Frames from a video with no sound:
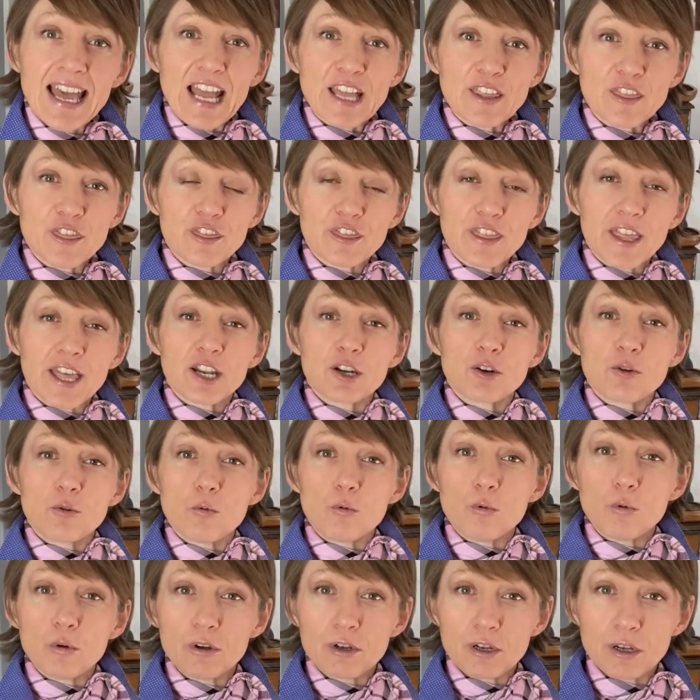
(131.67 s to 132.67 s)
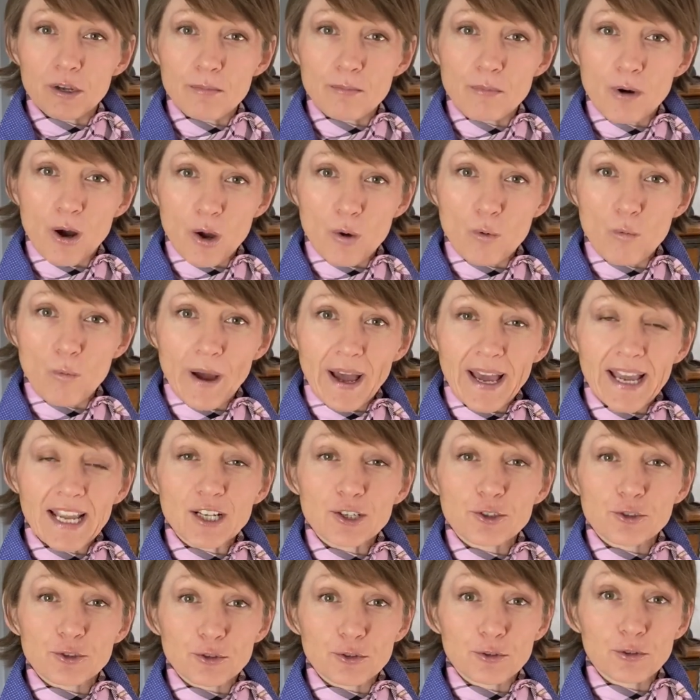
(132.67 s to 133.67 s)
and then work my way
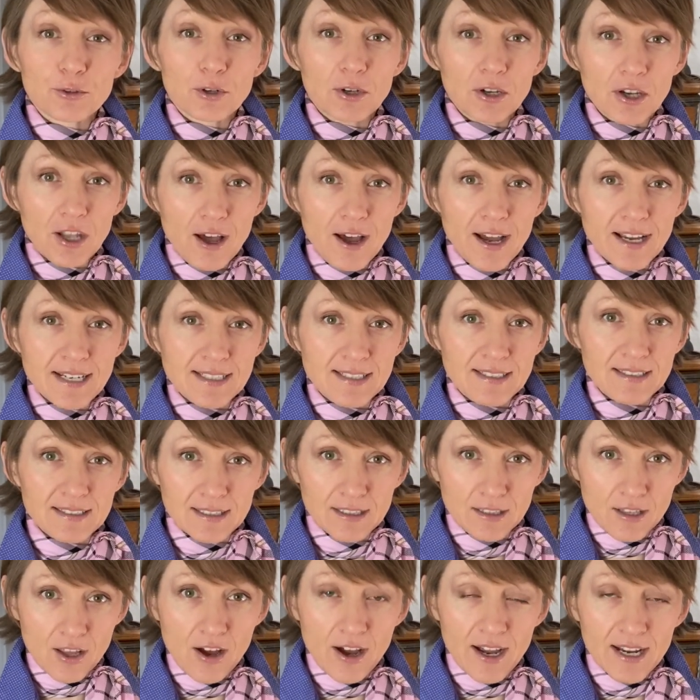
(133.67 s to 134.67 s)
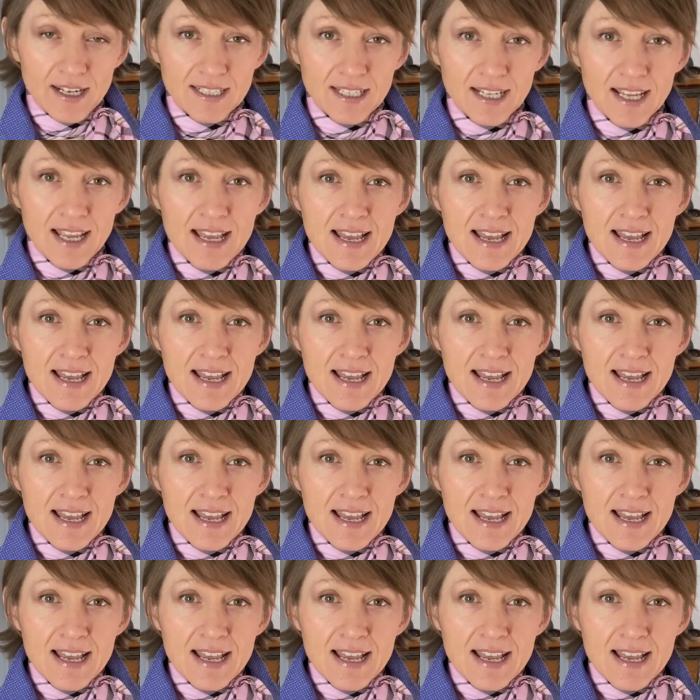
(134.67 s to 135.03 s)
to lightest light.